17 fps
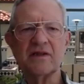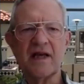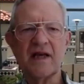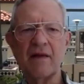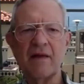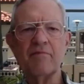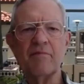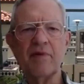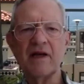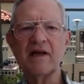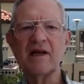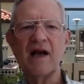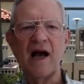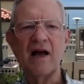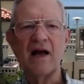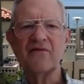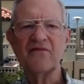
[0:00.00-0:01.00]
can be
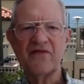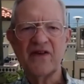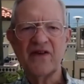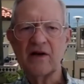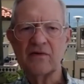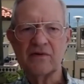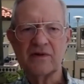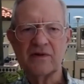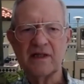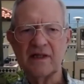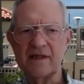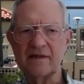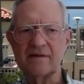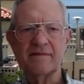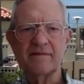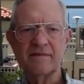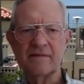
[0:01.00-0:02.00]
confounding.
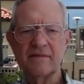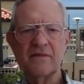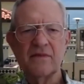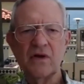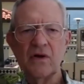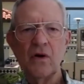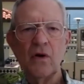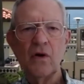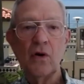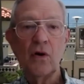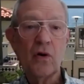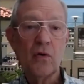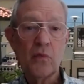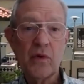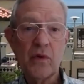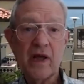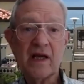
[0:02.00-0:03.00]
All
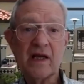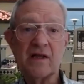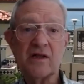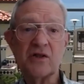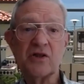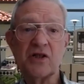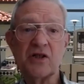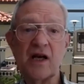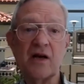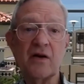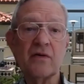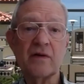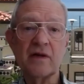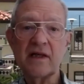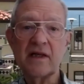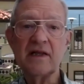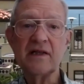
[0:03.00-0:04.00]
we can share
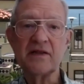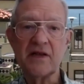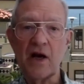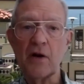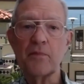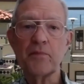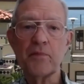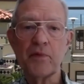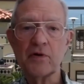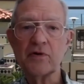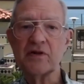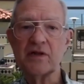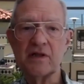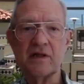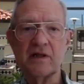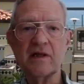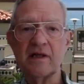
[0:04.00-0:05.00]
is our
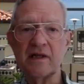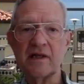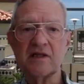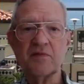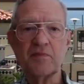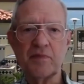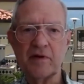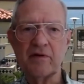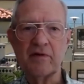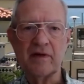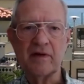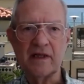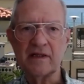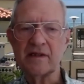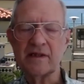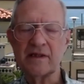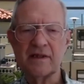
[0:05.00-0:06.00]
personal
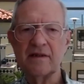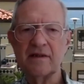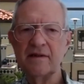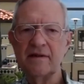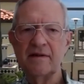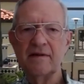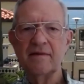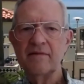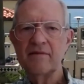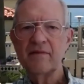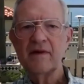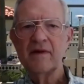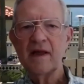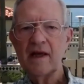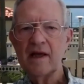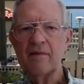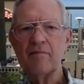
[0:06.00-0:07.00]
experience.
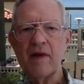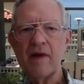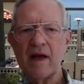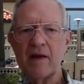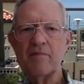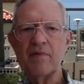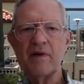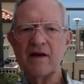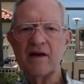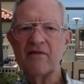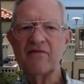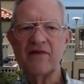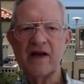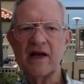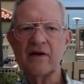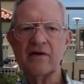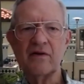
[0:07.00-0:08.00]
It may be of
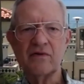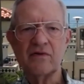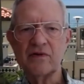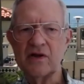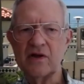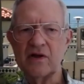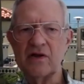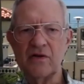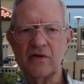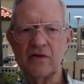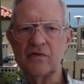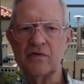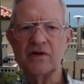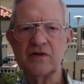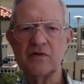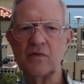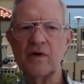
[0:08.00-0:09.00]
value to you
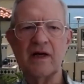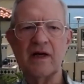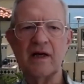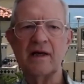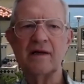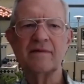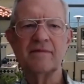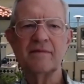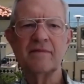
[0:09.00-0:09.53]
as well.